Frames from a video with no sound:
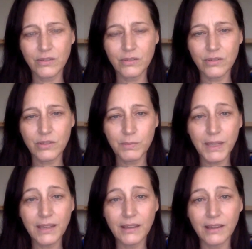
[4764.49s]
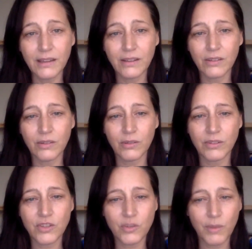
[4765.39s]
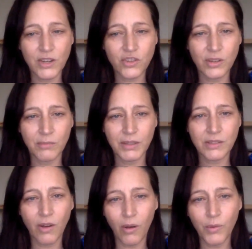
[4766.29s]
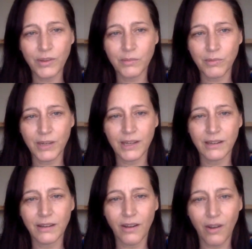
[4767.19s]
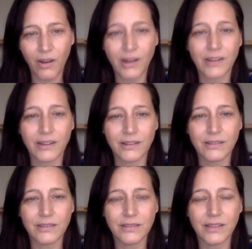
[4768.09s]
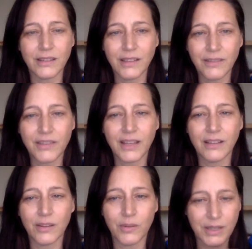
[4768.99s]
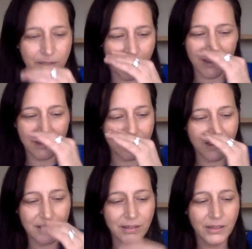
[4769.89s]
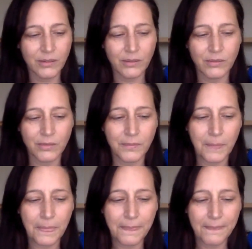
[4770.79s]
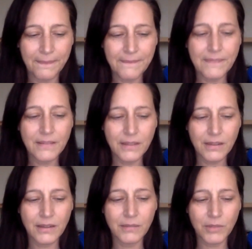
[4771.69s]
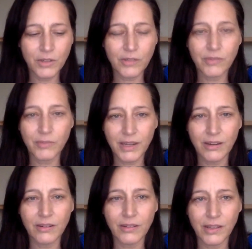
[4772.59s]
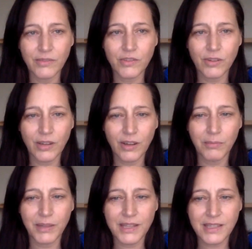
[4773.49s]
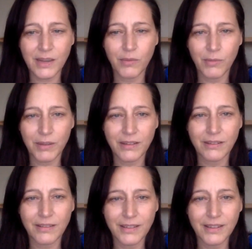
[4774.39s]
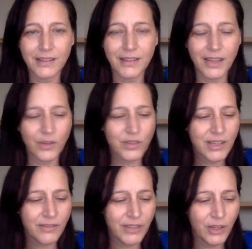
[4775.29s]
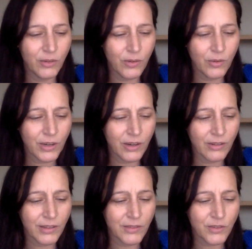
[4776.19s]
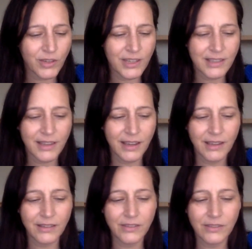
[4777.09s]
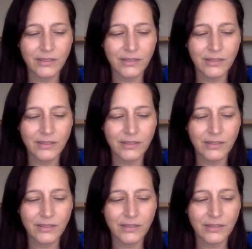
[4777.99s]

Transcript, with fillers: to speak into a situation, but to always bring honor. I love that Lois, what you um, learn from Carol Lovejoy. God bless that woman. I know, Stephanie, you know who Carol Lovejoy is. I